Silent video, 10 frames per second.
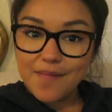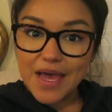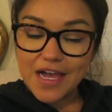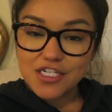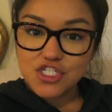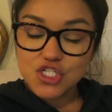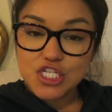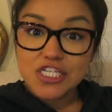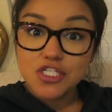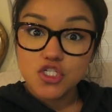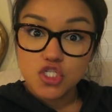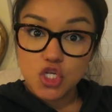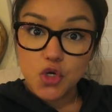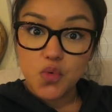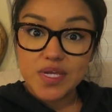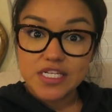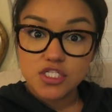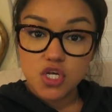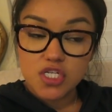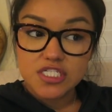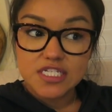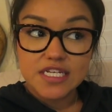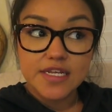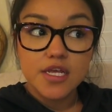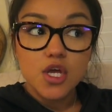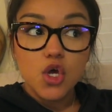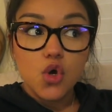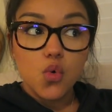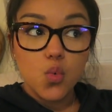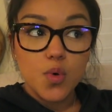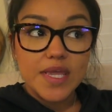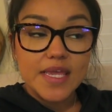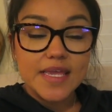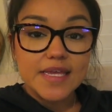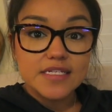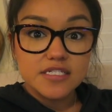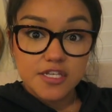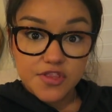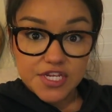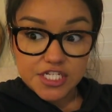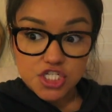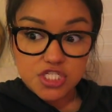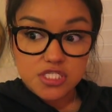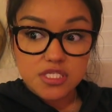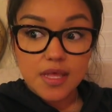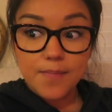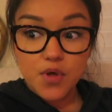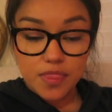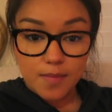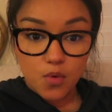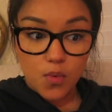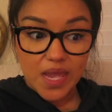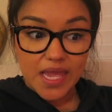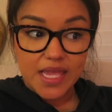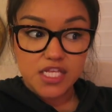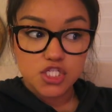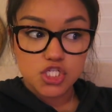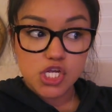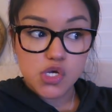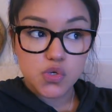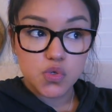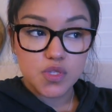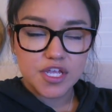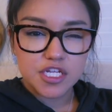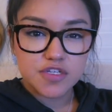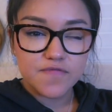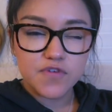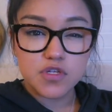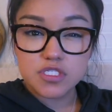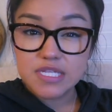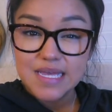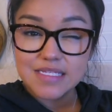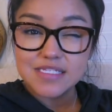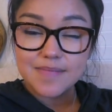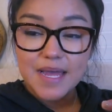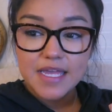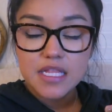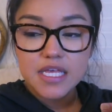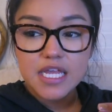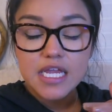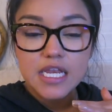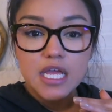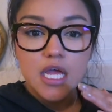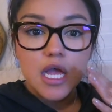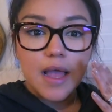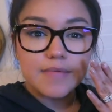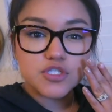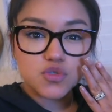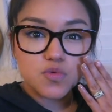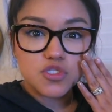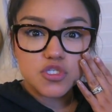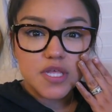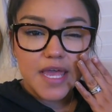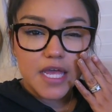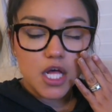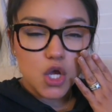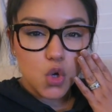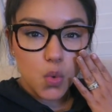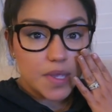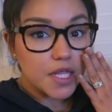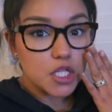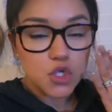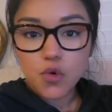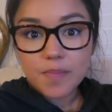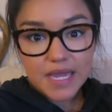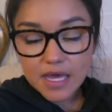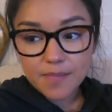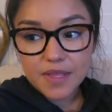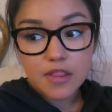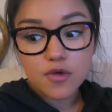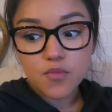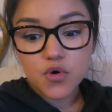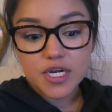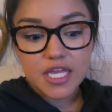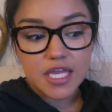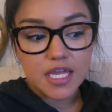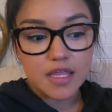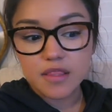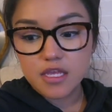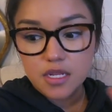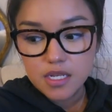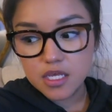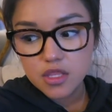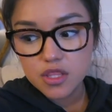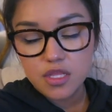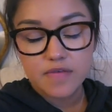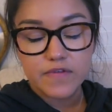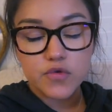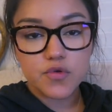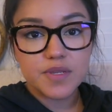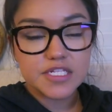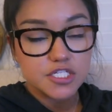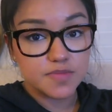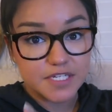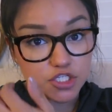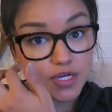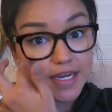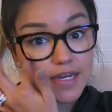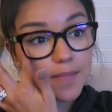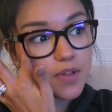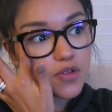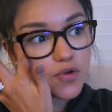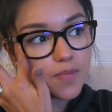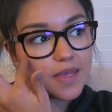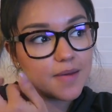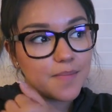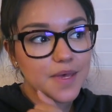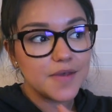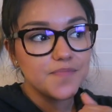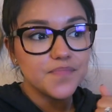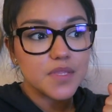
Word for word: am actually so exhausted. We did the dishes and put them away, so the kitchen feels like semi-clean. I'm sure we'll do like a quick little pickup in the morning, and then the living room needs to be straightened up a little bit, but